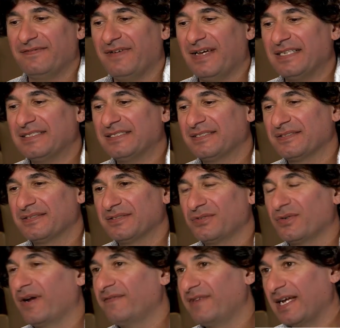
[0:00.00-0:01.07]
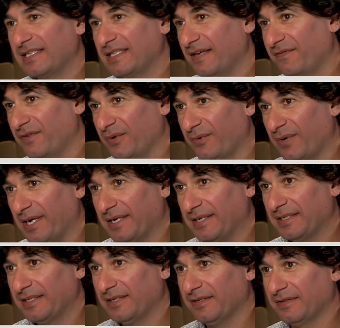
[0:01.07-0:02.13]
fact, you have light everywhere.
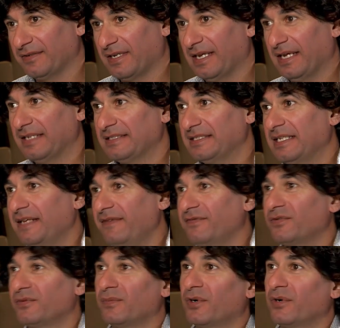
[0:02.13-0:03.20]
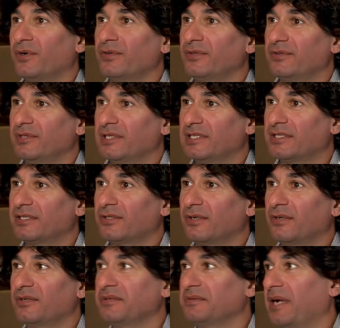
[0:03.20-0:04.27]
Okay, it's if tomorrow you
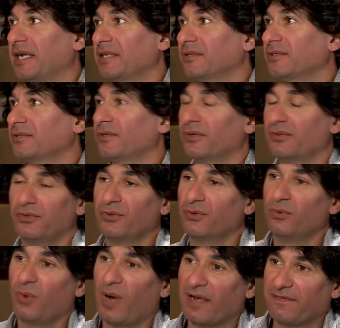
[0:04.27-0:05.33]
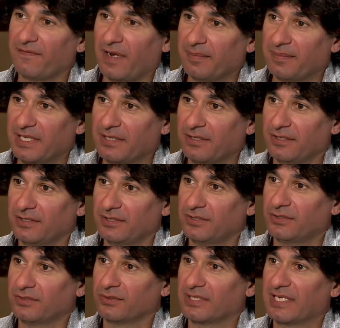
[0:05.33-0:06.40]
install, I don't know, new Wi-Fi beacons
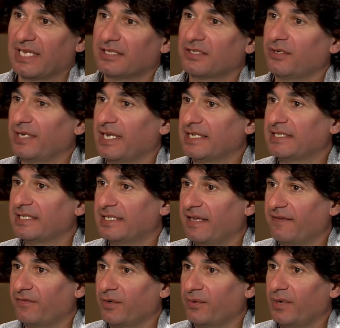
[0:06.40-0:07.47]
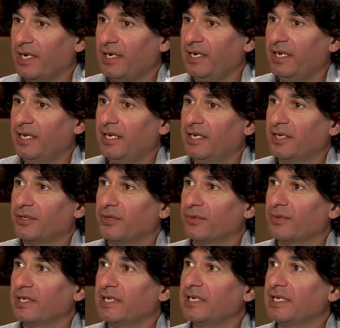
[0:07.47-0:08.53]
to get connected everywhere, you
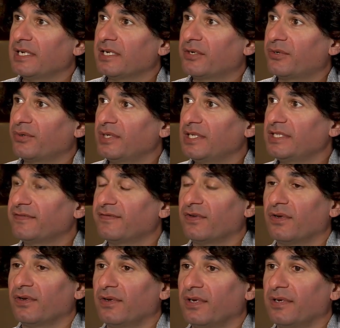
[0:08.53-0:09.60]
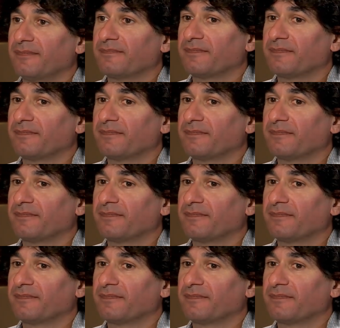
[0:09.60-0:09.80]
will increase the